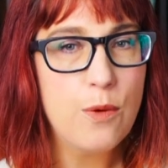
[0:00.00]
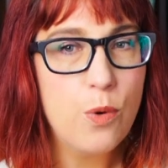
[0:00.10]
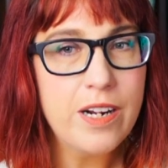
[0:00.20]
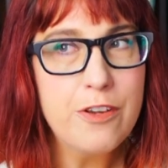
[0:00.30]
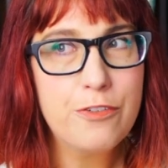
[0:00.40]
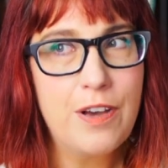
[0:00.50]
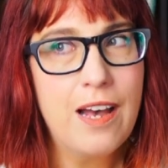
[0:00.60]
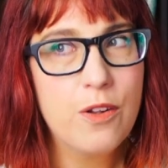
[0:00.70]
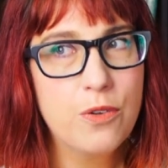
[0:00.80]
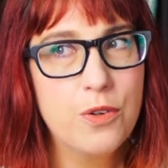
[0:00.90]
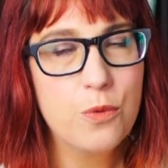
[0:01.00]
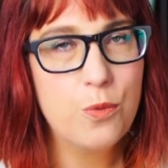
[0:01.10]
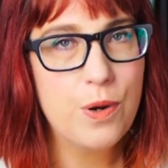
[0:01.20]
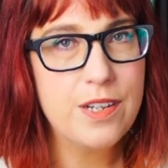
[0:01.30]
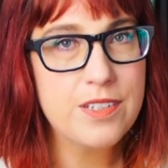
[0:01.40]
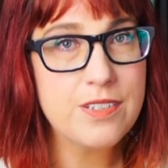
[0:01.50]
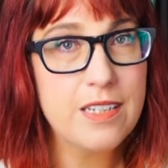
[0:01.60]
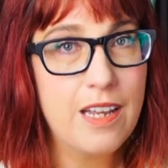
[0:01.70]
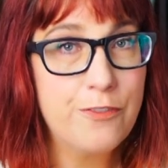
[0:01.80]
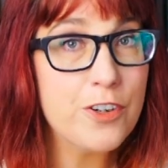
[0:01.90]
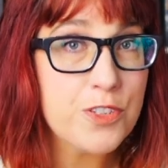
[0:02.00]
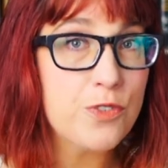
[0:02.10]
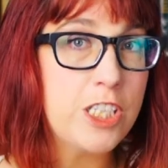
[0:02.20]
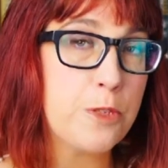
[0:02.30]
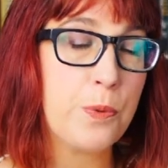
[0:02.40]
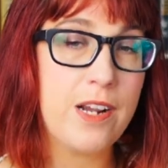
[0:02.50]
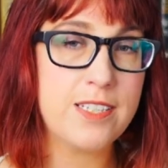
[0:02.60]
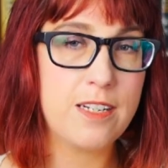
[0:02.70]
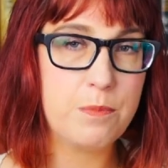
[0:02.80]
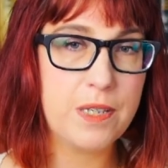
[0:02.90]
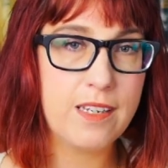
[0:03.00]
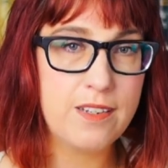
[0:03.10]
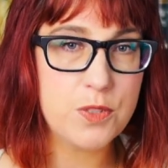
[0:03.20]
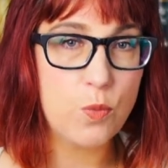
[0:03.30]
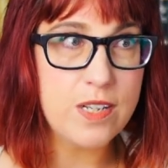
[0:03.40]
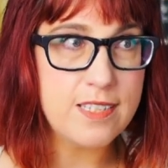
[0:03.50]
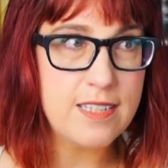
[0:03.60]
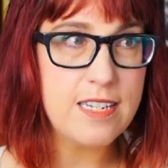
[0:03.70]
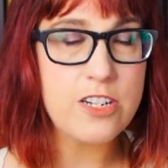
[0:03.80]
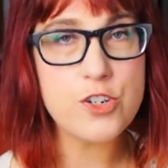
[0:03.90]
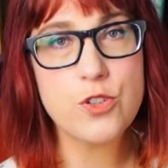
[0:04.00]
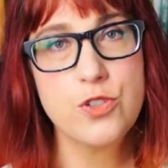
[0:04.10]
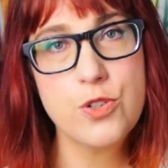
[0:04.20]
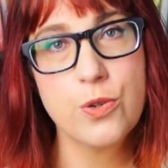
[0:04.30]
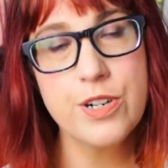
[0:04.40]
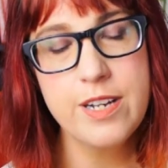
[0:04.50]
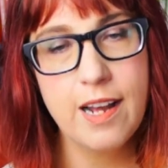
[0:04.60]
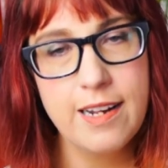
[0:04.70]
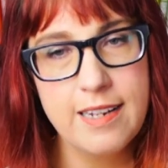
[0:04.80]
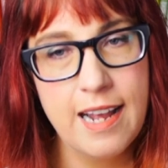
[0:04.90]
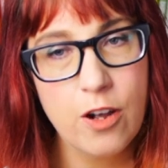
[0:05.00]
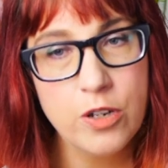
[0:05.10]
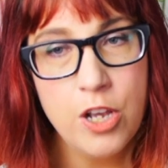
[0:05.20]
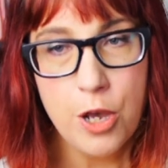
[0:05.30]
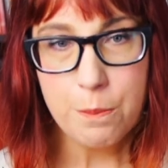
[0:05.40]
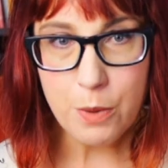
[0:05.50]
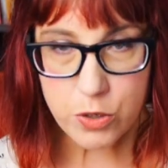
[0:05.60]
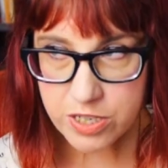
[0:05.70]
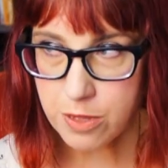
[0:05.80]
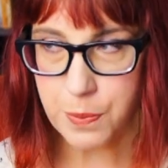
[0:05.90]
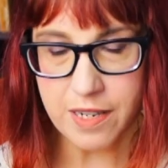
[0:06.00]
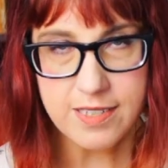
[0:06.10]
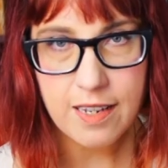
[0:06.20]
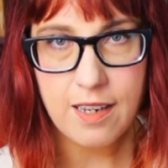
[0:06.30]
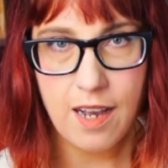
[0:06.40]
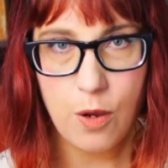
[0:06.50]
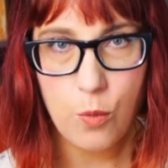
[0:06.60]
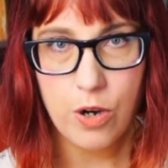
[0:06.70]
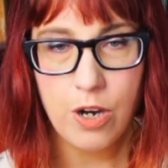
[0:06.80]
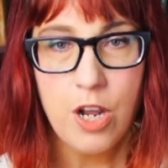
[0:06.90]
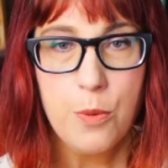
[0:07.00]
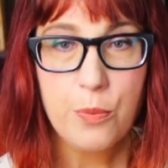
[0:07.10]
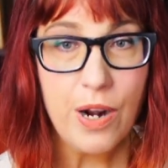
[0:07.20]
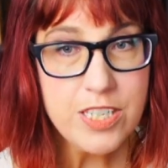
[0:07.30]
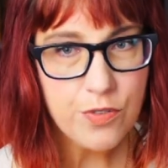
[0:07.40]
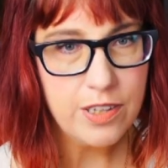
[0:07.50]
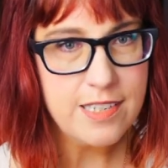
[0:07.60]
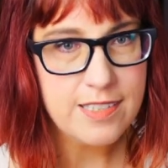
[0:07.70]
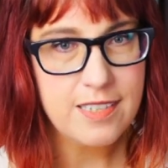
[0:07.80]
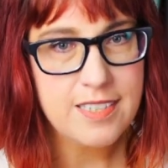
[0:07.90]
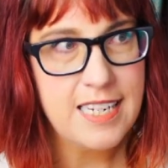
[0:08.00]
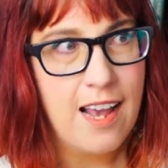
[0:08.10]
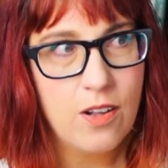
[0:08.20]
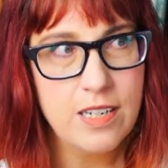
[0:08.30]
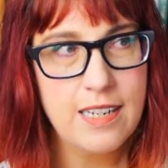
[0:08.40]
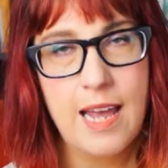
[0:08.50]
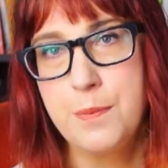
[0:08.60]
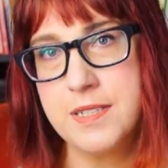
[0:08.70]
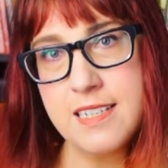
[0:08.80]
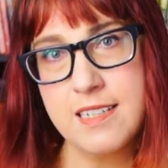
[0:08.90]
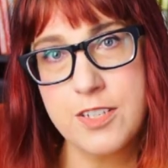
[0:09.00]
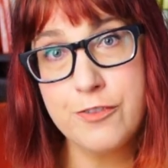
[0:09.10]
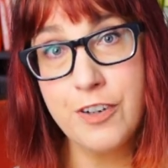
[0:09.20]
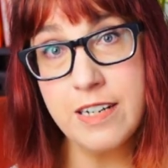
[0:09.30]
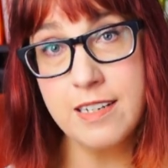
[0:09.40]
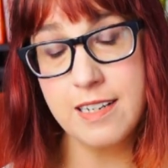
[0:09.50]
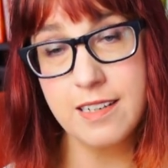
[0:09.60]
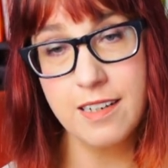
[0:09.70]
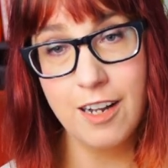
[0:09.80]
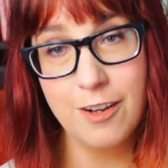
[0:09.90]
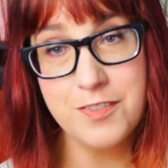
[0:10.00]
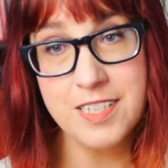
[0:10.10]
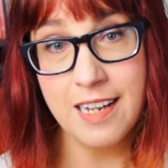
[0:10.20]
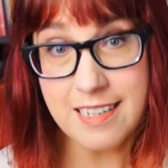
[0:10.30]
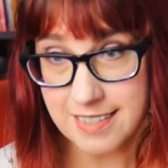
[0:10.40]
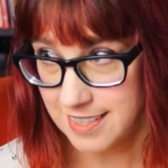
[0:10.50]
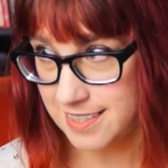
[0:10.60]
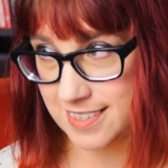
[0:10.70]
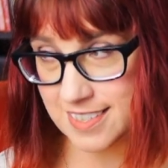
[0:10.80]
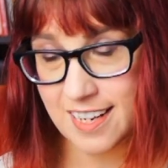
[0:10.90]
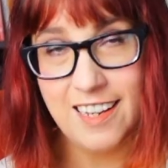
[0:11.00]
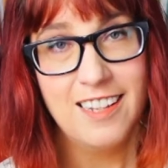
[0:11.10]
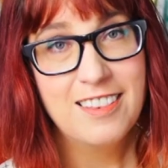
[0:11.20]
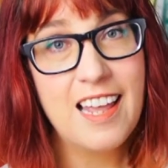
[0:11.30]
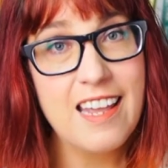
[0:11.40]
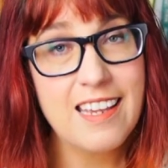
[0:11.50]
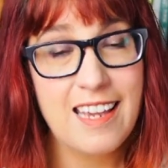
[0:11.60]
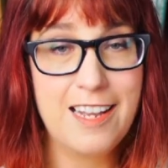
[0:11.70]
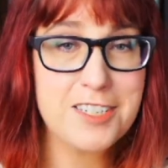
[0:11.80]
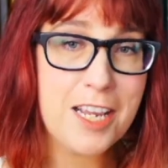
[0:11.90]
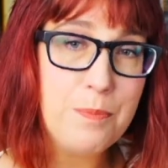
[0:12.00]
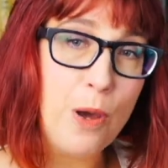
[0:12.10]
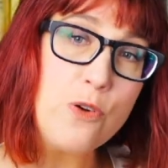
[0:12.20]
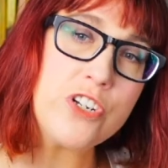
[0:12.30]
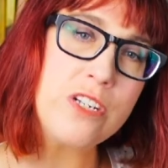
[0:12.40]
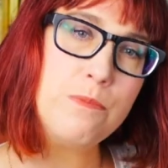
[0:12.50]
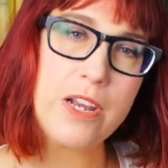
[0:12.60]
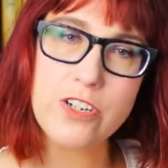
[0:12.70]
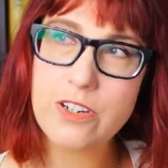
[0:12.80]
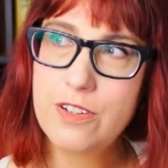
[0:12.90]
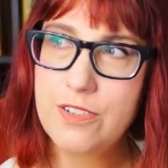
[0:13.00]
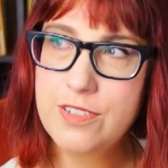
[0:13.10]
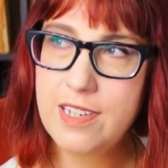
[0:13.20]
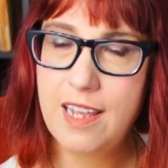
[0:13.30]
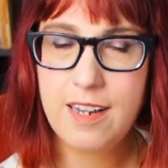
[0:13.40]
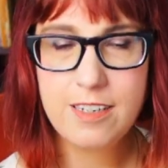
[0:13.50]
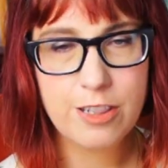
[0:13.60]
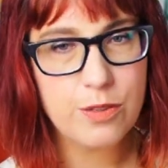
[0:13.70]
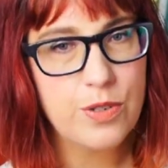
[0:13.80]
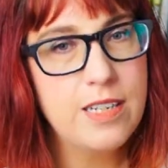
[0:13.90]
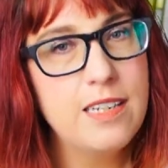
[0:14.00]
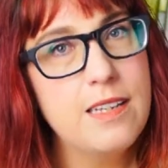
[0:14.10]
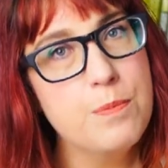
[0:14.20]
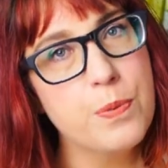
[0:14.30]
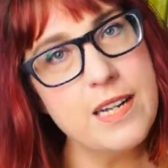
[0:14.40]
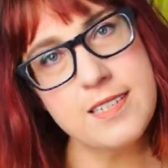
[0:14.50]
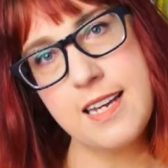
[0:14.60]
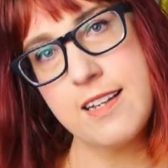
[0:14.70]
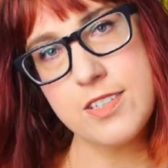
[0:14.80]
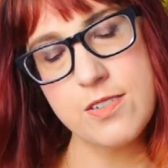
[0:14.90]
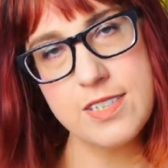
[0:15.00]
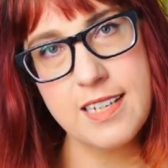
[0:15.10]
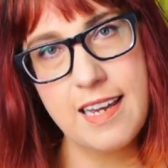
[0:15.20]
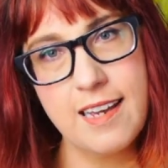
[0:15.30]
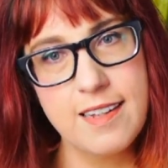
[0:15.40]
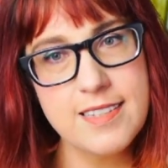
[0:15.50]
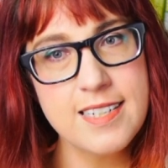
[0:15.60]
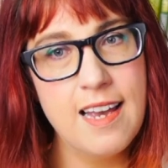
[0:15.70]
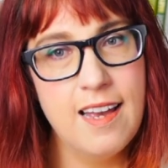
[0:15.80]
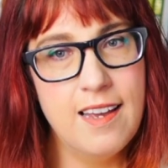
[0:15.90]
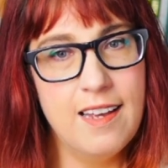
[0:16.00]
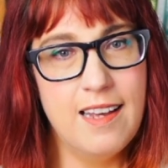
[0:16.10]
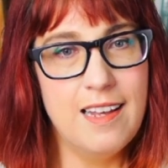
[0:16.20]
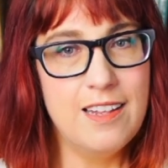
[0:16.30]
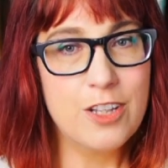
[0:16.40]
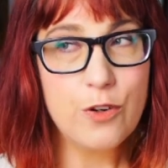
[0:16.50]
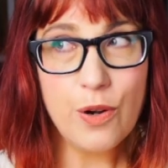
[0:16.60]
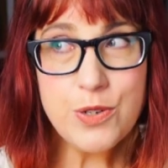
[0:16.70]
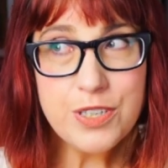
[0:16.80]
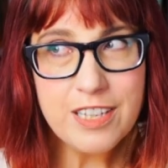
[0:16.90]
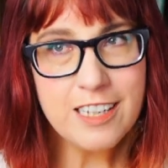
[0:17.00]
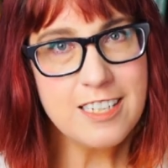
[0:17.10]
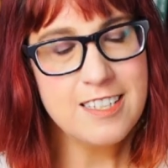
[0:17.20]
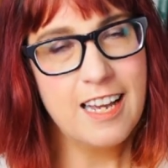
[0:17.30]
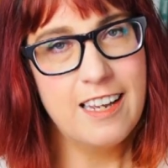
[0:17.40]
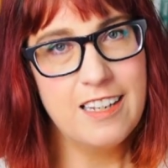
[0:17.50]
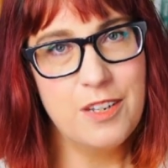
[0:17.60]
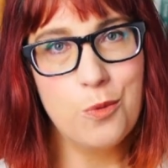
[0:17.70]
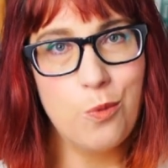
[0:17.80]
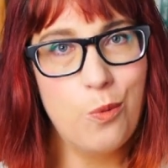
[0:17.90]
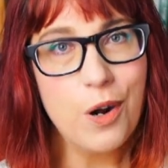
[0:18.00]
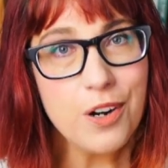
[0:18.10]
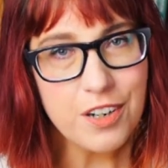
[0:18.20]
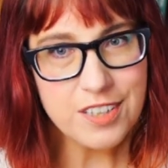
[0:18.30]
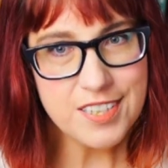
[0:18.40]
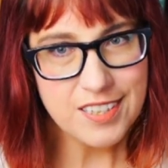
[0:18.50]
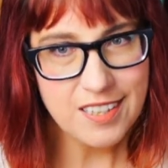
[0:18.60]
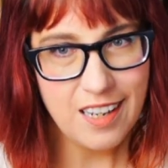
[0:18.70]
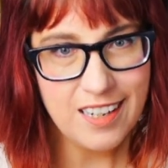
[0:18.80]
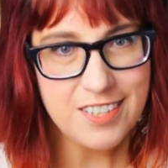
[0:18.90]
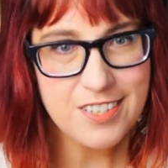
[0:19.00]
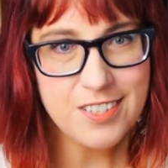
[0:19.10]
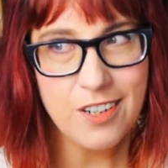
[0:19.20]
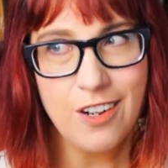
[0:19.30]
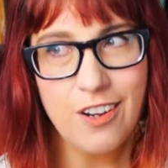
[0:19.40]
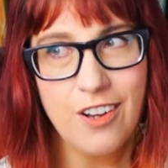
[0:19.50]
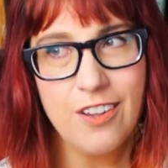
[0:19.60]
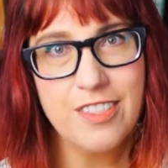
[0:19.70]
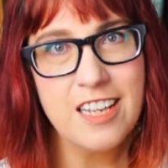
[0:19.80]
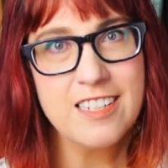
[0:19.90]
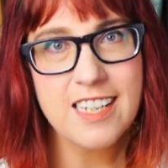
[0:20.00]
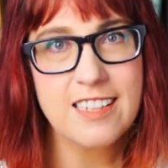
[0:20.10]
And what I found was at first really depressing, because once the initial story died down, most of the pings I got were press releases touting Epstein's funding of scientists, like anti-poaching measures and 3D breast cancer scans. The gross thing is that it worked. I saw things